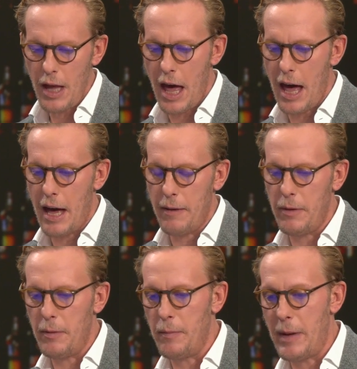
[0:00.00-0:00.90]
uh,
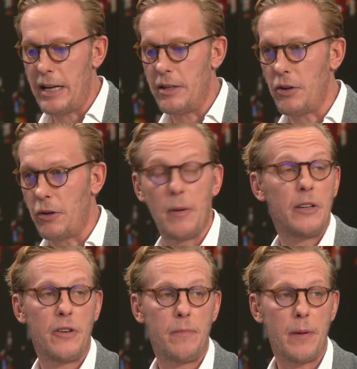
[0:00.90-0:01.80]
made a
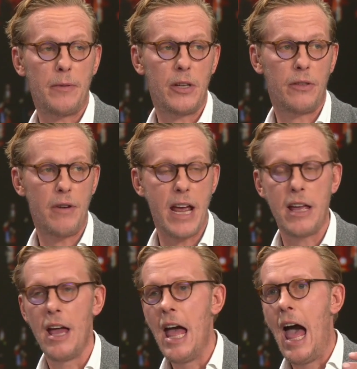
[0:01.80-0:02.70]
documentary BBC
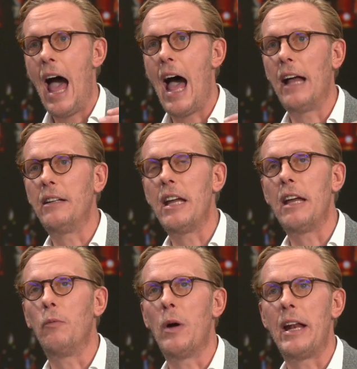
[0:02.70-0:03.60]
Three, and
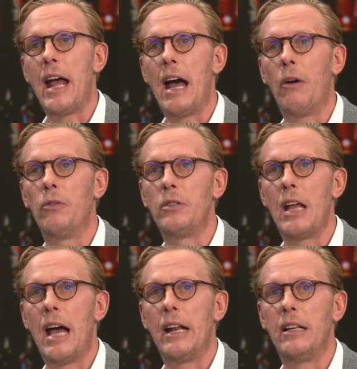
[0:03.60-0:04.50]
it went out
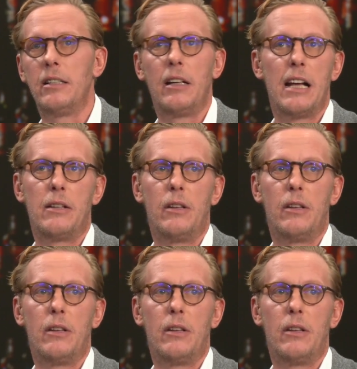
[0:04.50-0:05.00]
and it's had